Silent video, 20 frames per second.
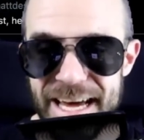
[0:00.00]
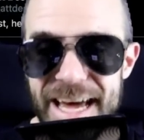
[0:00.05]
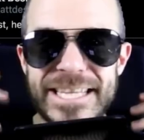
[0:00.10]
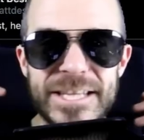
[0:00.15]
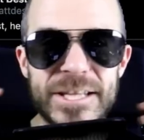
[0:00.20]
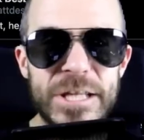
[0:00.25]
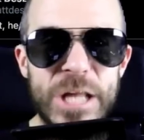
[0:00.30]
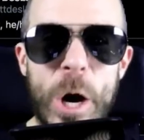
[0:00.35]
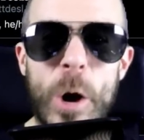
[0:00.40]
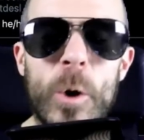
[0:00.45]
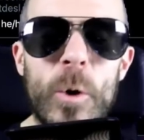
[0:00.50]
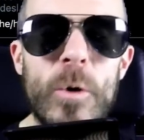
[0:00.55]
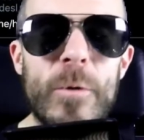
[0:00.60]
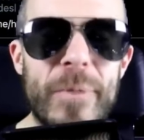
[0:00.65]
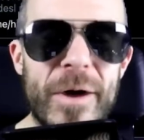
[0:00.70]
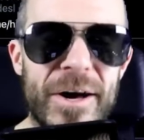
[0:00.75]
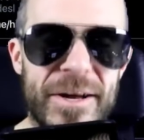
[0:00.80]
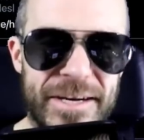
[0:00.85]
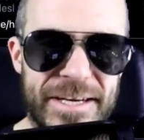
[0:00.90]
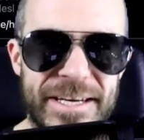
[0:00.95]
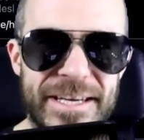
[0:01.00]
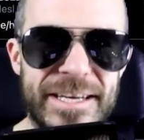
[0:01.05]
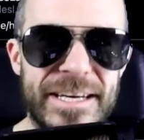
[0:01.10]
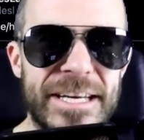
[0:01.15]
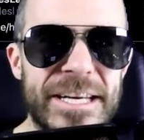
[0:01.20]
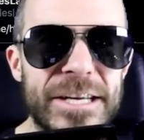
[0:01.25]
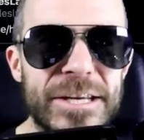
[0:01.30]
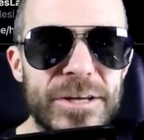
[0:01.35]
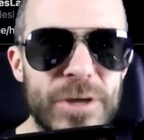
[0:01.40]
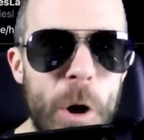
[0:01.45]
Nobody
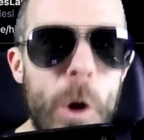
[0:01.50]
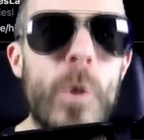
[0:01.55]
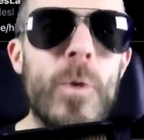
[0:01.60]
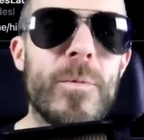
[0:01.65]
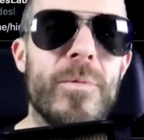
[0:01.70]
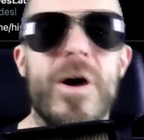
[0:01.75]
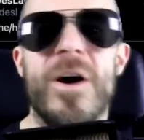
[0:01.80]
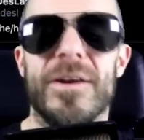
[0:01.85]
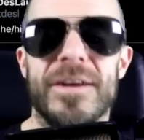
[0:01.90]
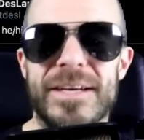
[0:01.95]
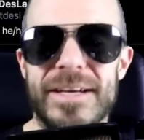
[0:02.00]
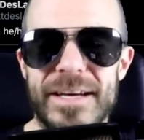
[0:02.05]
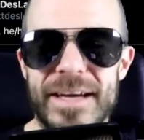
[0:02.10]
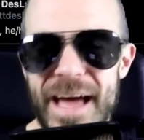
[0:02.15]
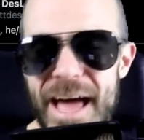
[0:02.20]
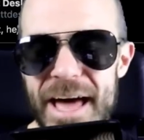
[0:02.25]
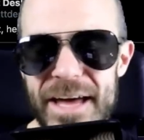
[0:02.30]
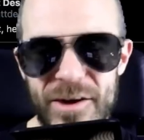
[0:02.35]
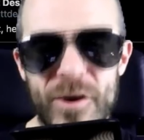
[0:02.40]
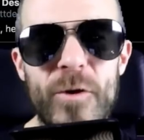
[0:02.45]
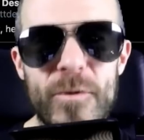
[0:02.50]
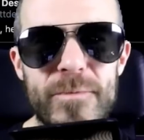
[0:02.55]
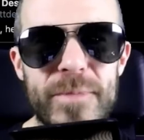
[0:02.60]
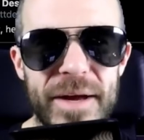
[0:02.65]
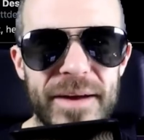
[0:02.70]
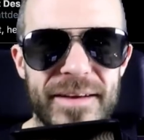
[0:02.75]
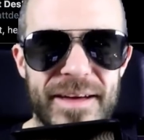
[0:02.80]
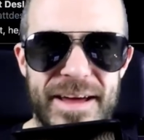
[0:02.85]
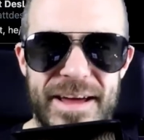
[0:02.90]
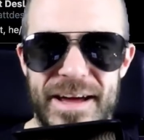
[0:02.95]
at
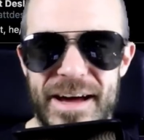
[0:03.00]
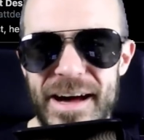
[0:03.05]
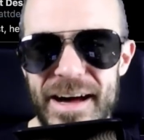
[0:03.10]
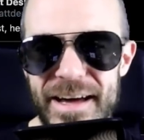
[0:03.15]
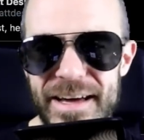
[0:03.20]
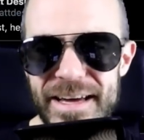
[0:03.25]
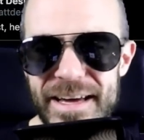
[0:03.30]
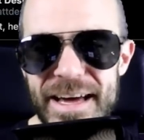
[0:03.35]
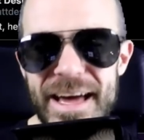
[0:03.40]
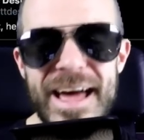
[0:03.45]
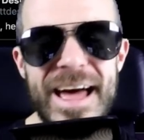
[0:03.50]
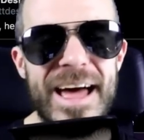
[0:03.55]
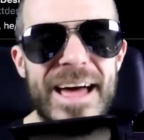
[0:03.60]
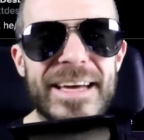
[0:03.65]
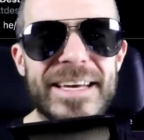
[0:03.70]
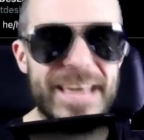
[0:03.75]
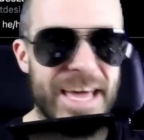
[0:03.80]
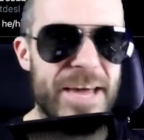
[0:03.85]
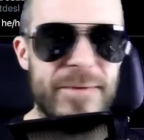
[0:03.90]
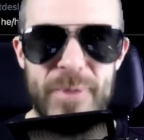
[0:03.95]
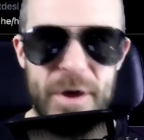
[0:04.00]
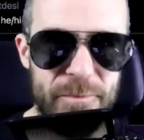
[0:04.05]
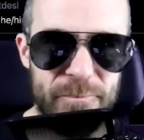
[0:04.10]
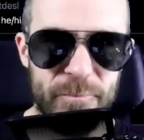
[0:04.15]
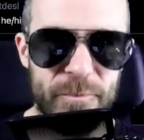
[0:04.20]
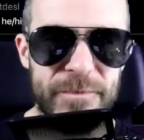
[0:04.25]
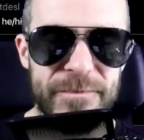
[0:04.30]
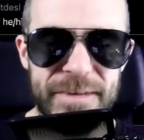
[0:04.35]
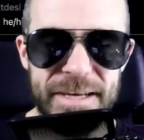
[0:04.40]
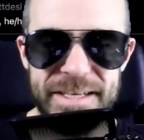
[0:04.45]
OpenAI came up
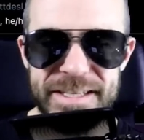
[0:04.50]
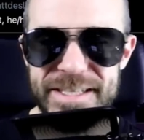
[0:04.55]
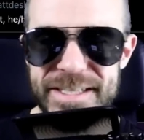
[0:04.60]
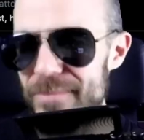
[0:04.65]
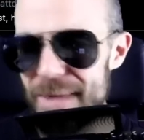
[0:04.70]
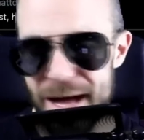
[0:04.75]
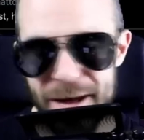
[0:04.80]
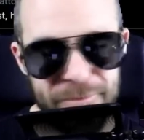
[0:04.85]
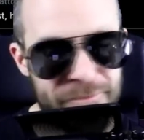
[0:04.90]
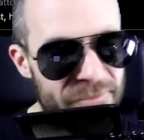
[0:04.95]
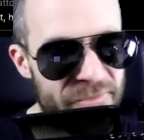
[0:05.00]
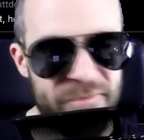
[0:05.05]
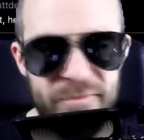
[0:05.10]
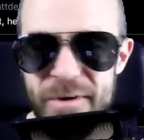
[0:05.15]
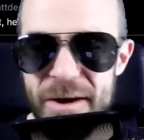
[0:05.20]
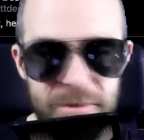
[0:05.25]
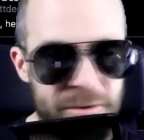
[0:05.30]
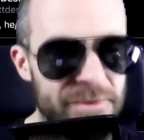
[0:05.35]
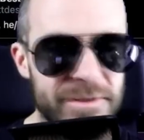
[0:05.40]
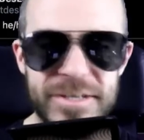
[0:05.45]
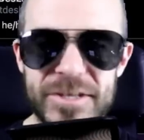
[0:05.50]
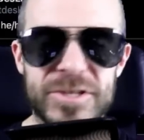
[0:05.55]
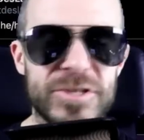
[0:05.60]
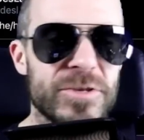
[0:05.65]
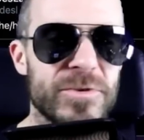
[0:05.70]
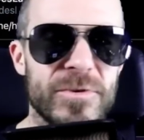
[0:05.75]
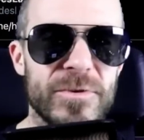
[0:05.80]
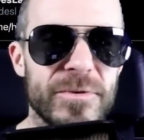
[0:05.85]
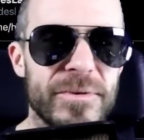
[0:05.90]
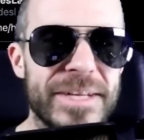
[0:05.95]
with this. I'm fairly
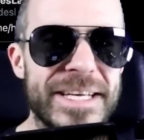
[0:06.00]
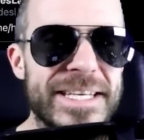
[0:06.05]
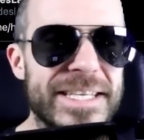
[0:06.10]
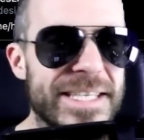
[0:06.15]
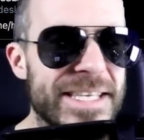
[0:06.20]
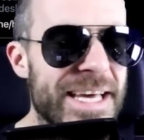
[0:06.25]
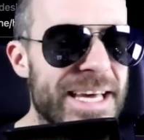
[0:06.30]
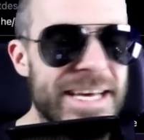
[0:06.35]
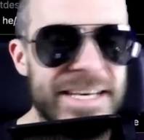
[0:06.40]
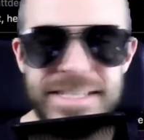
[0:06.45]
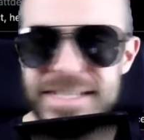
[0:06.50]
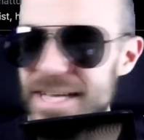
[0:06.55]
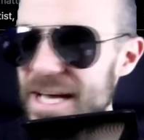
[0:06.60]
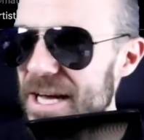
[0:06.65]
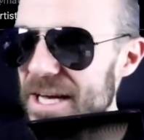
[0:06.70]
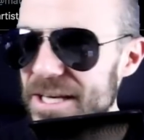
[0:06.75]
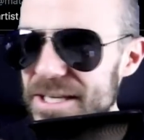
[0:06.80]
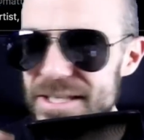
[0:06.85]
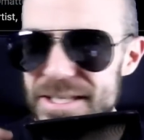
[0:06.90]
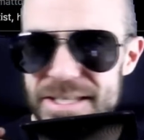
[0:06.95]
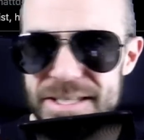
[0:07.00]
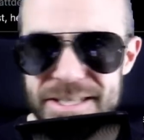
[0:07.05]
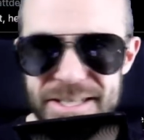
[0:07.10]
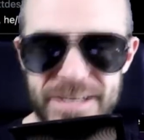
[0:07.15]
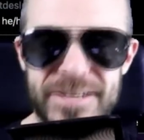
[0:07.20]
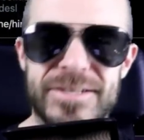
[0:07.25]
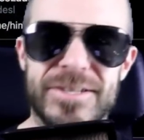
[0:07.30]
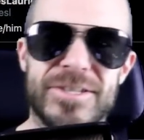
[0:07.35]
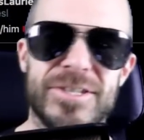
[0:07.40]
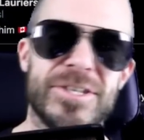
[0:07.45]
sure. This is
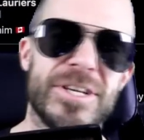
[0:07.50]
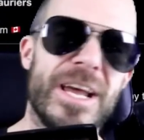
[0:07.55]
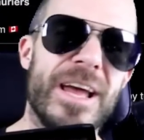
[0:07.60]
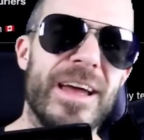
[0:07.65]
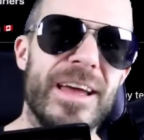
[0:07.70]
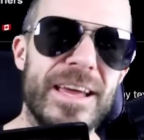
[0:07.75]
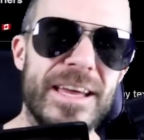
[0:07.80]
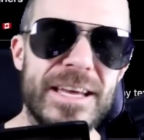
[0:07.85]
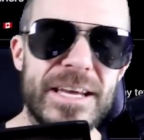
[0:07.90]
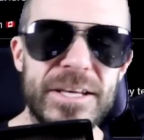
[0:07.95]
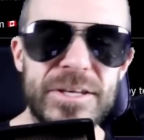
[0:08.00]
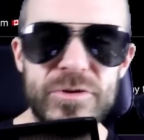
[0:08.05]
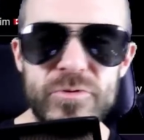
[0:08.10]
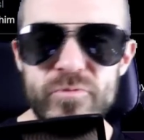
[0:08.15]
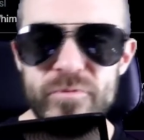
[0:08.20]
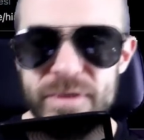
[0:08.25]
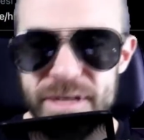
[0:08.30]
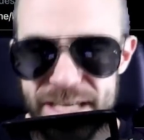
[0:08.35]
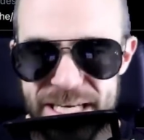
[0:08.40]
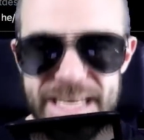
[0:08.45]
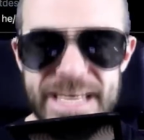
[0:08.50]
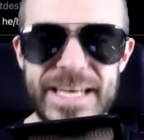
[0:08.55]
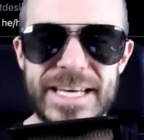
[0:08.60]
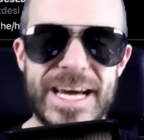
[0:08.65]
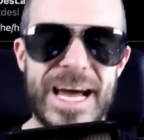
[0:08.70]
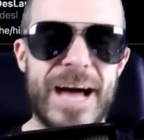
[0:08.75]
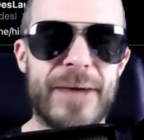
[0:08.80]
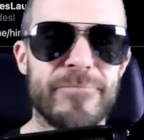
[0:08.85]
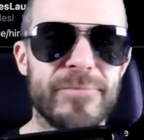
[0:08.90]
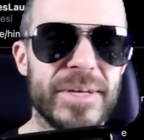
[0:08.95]
such a unique
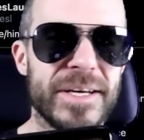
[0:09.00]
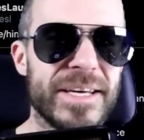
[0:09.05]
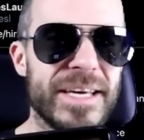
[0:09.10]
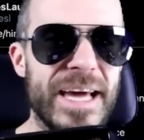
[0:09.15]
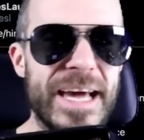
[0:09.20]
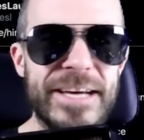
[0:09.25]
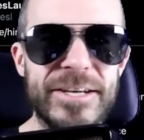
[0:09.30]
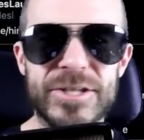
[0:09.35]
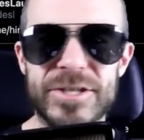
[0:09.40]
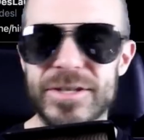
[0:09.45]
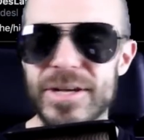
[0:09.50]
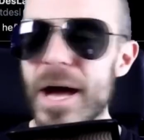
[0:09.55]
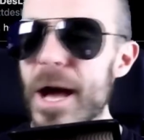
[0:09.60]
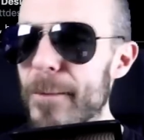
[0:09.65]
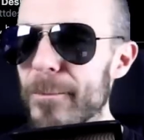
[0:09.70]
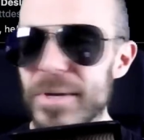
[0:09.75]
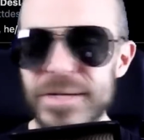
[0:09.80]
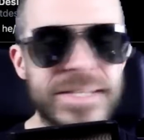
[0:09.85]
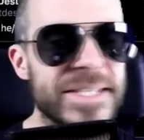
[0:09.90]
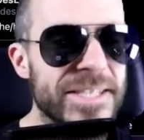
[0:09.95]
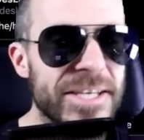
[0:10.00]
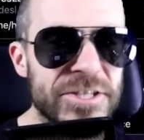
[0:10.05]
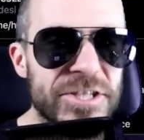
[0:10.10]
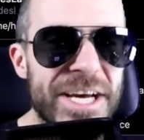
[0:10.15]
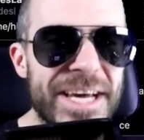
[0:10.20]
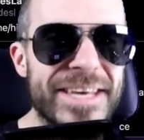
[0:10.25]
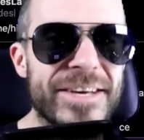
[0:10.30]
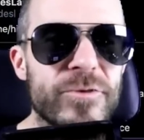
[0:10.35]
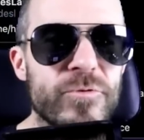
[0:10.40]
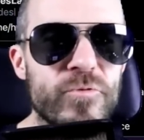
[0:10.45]
application, but such a
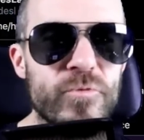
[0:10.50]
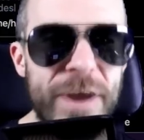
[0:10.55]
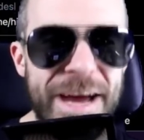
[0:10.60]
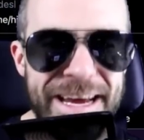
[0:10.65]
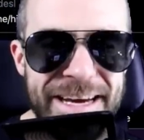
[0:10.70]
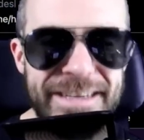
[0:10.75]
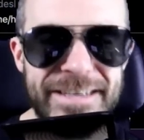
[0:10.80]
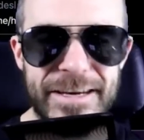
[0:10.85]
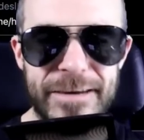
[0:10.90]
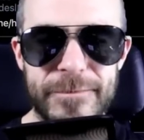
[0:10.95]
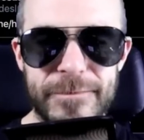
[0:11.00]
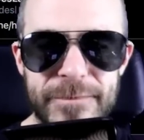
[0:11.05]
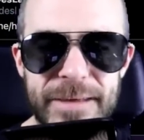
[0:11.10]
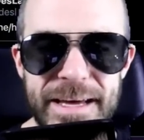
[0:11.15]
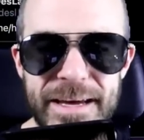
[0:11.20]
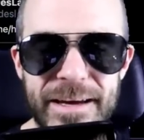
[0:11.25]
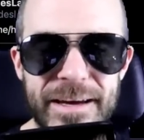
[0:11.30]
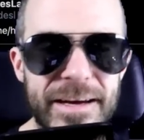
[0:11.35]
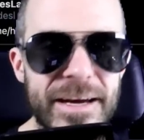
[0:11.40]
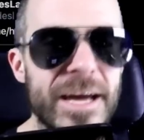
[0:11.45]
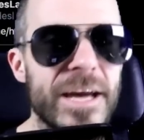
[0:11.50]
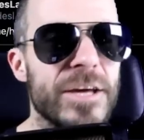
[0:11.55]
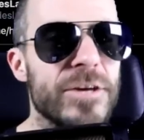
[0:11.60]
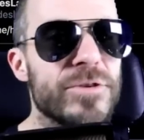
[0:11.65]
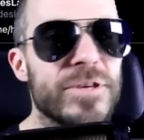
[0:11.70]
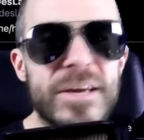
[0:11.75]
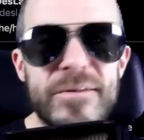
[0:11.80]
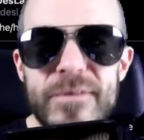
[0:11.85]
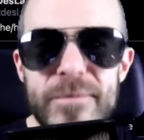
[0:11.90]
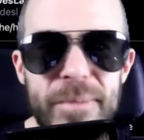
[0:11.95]
great thing. You
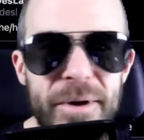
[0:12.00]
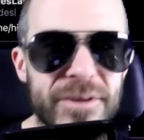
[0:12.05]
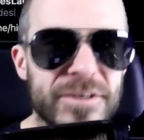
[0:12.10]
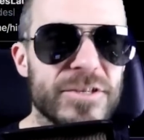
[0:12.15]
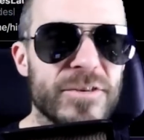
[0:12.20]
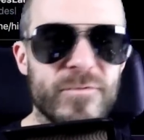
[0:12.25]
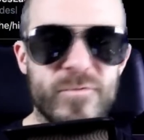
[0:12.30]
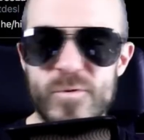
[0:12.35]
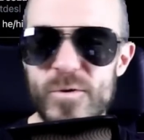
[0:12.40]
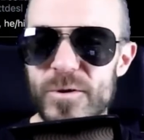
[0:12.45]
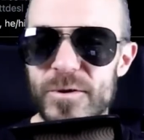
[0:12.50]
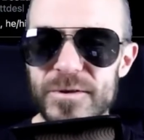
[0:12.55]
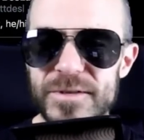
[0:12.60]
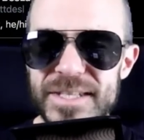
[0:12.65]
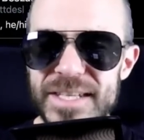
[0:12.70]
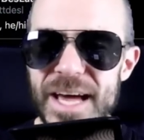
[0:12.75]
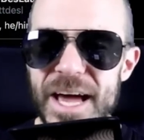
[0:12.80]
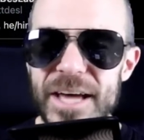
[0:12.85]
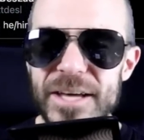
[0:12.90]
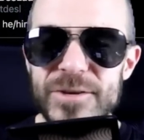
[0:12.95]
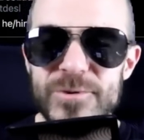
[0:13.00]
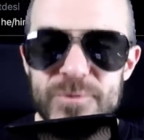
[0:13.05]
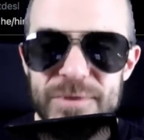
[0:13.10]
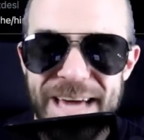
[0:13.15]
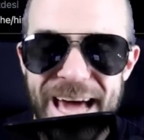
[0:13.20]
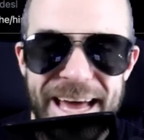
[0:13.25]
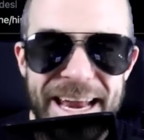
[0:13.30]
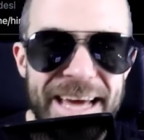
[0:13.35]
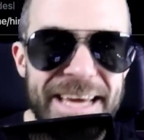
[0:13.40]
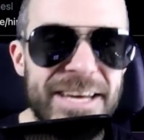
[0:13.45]
give a bunch of words, you
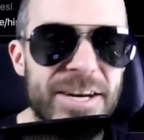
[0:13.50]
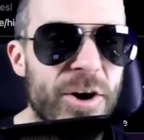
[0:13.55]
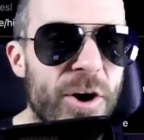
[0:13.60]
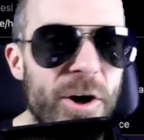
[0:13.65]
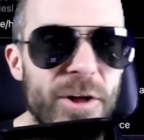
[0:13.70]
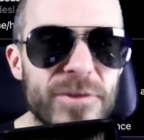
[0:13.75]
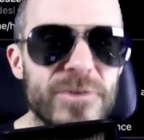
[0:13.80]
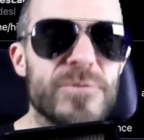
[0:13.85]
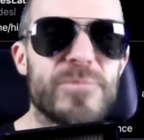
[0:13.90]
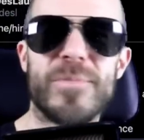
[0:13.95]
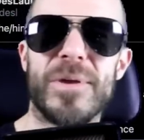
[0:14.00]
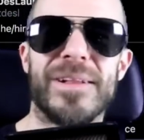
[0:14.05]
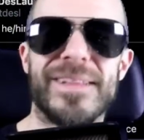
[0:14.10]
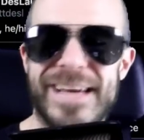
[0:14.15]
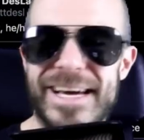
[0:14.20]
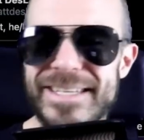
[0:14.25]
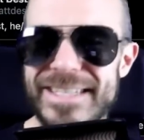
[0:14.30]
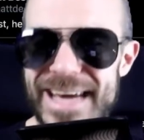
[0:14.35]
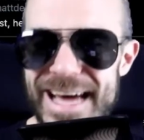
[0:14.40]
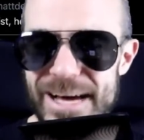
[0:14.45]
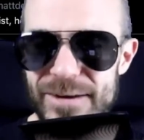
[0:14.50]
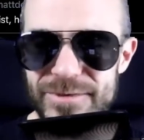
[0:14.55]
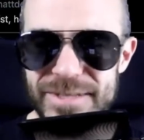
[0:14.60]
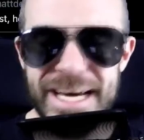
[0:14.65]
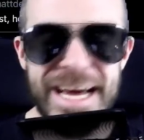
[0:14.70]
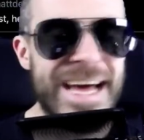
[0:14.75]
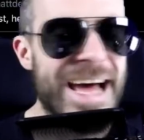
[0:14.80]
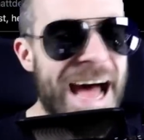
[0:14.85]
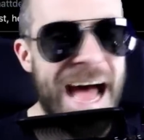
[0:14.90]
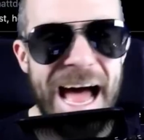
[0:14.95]
get a color palette out.
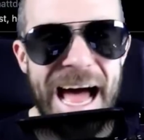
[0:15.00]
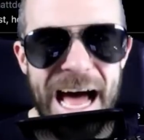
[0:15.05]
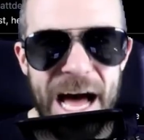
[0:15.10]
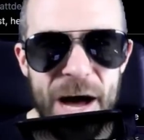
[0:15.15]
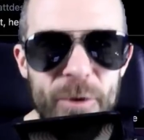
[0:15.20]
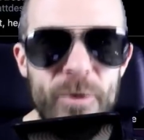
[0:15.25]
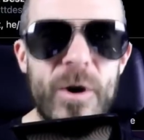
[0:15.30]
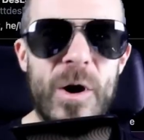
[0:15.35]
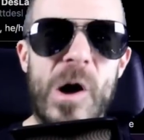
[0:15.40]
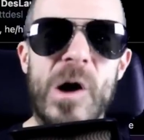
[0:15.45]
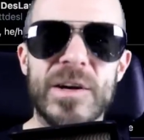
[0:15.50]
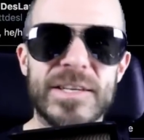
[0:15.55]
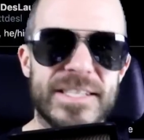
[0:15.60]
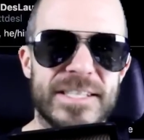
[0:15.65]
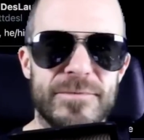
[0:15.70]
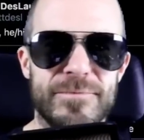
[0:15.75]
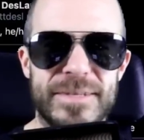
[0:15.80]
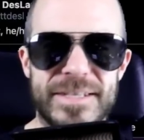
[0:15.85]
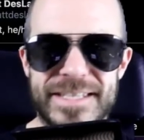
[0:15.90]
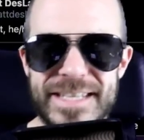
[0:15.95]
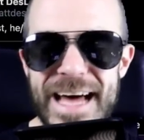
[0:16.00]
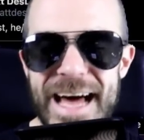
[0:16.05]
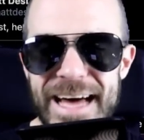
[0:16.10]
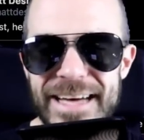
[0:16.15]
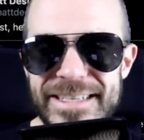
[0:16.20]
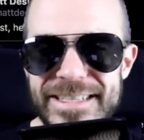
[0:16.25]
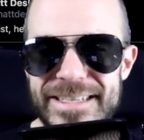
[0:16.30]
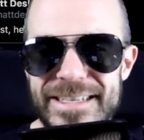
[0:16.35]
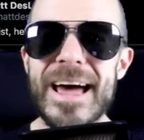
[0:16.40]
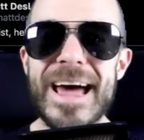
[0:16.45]
How awesome is
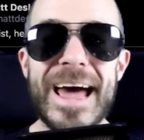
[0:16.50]
that?